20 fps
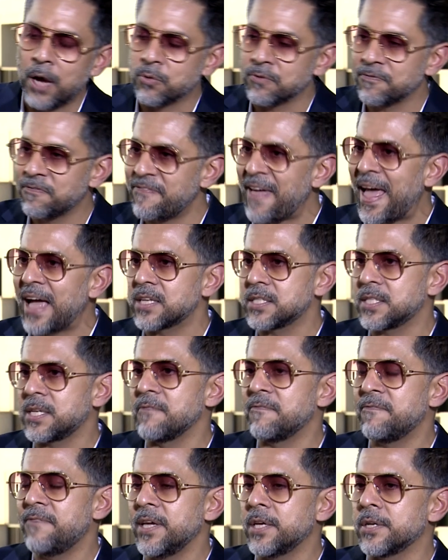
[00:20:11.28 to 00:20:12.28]
out facts
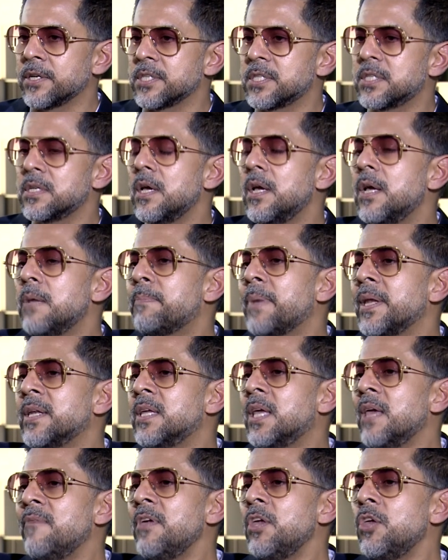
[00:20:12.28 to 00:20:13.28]
and figures,
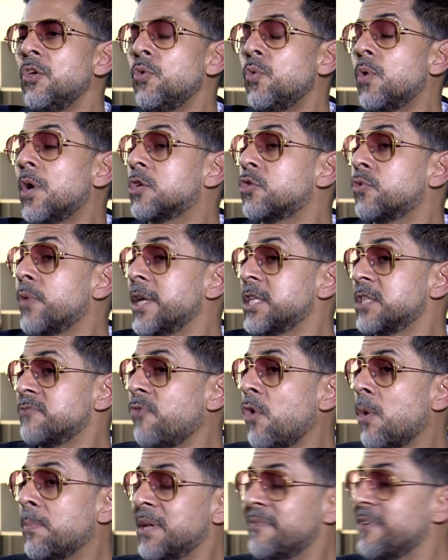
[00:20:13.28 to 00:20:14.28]
but giving you a
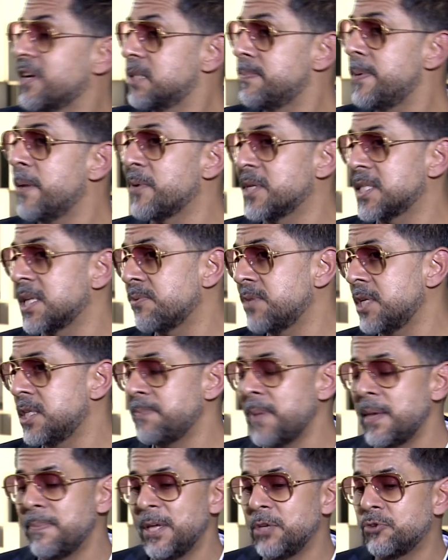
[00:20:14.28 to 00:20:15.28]
transformative experience. Now,
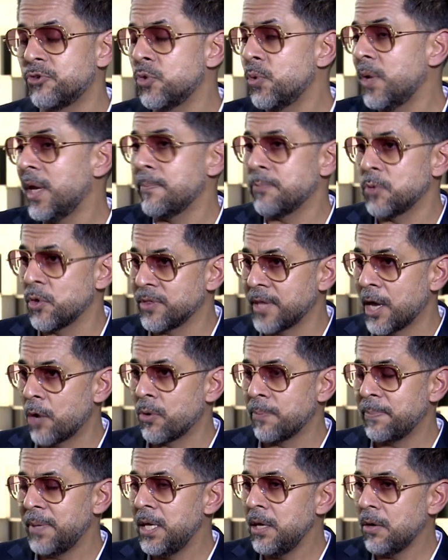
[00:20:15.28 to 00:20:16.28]
this may be through
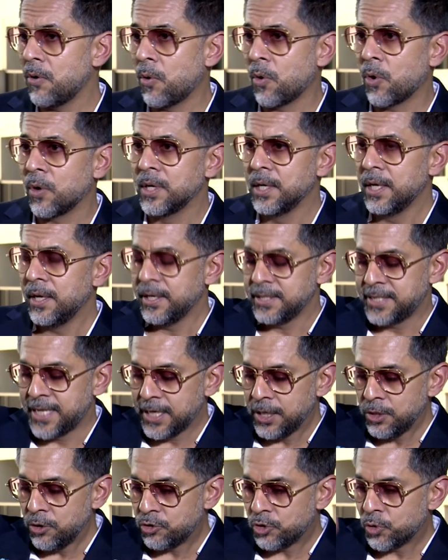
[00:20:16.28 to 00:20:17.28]
hypnotherapy or
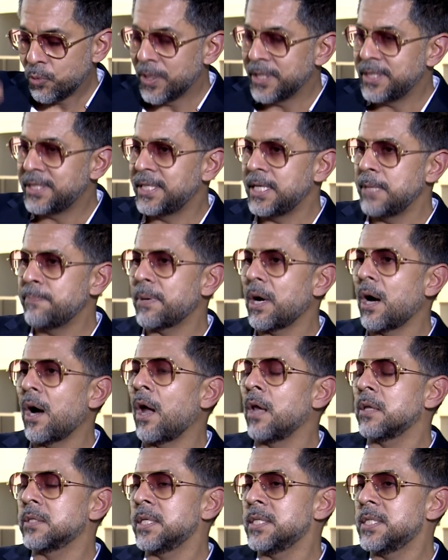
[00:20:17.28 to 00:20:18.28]
taking you through a deep
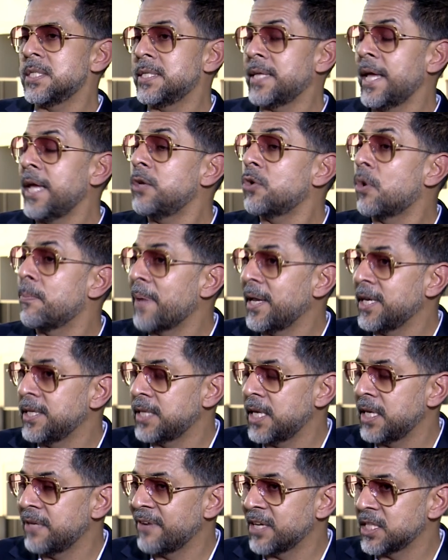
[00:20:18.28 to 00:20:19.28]
altered state or
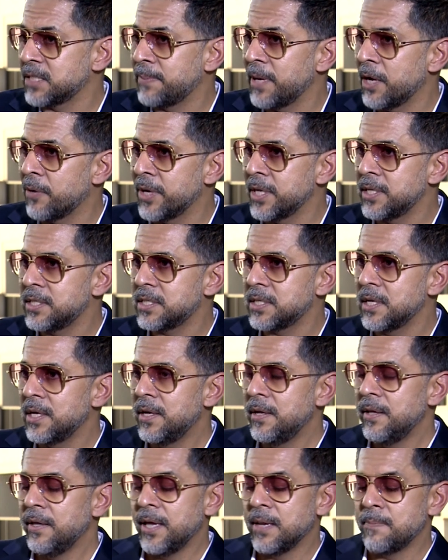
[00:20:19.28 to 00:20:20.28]
meditative experience.
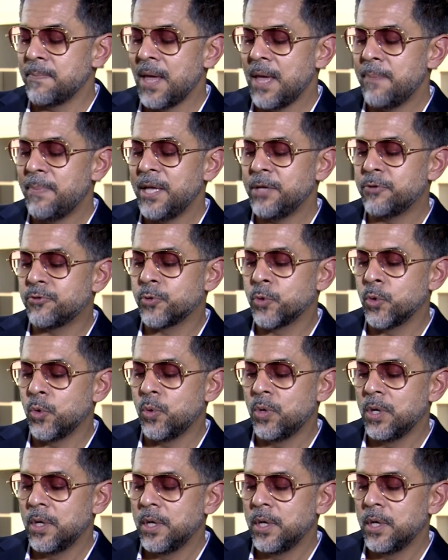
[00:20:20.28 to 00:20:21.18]
It may be through